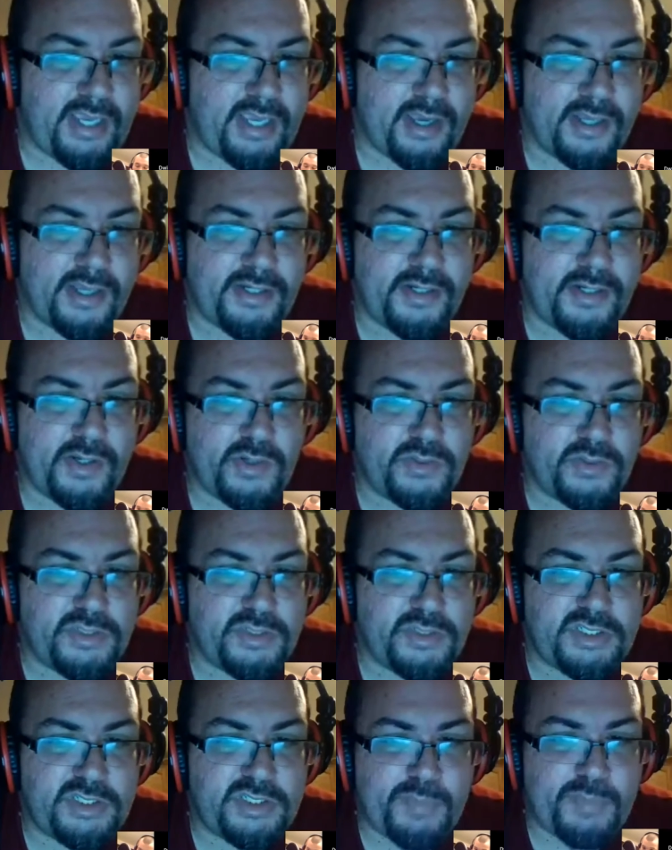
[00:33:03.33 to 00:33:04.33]
unknown
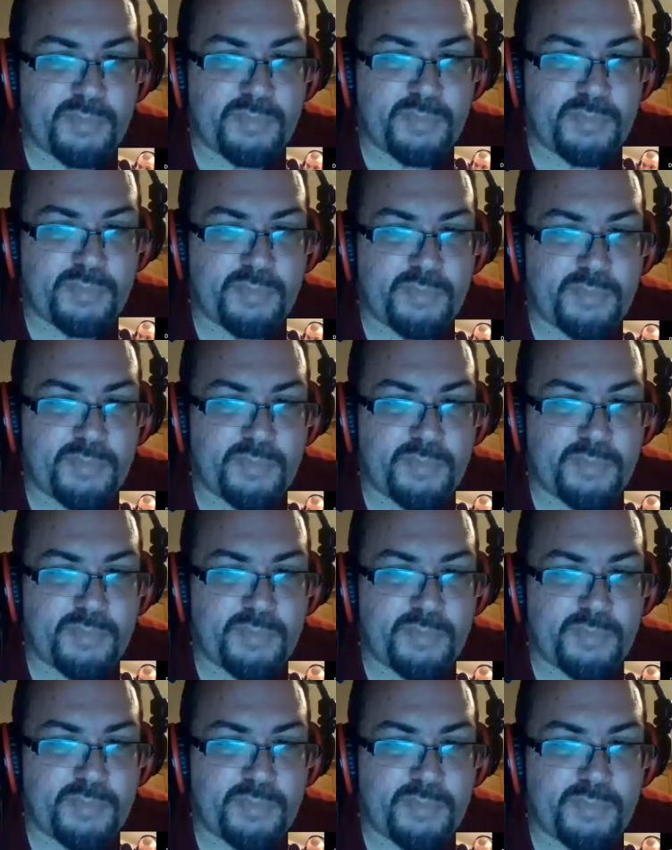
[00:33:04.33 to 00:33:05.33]
speculative
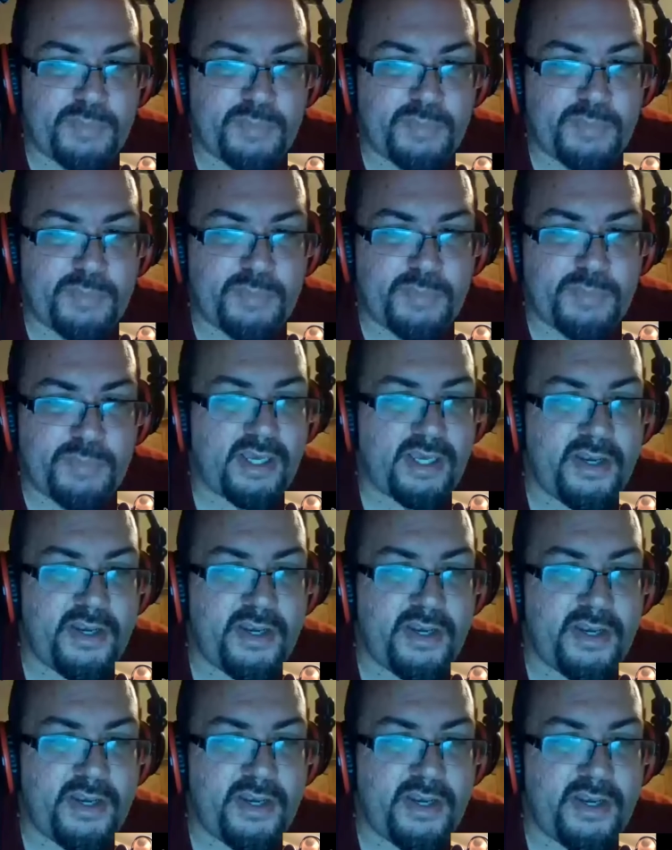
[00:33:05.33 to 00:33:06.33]
assets via a
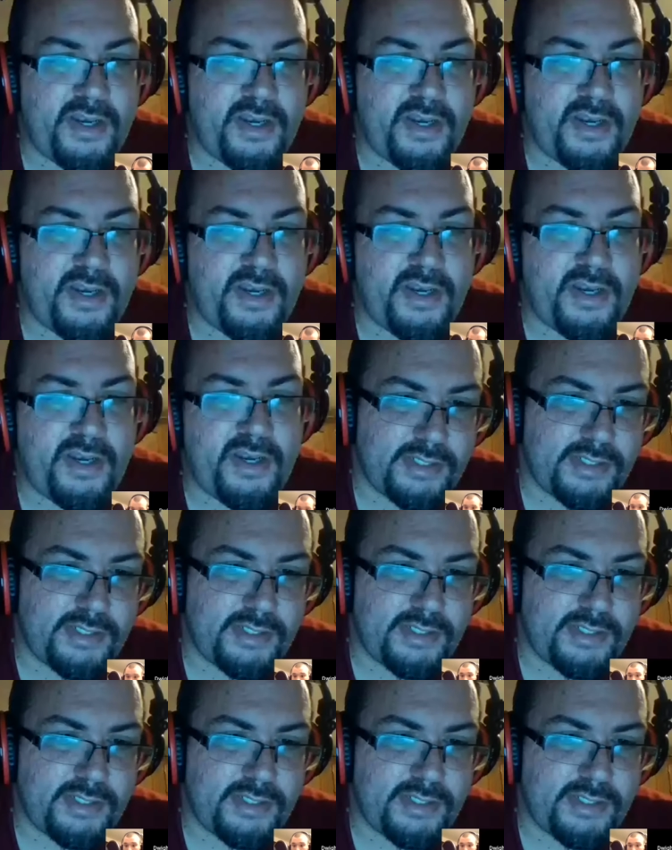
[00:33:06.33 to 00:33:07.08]
known asset.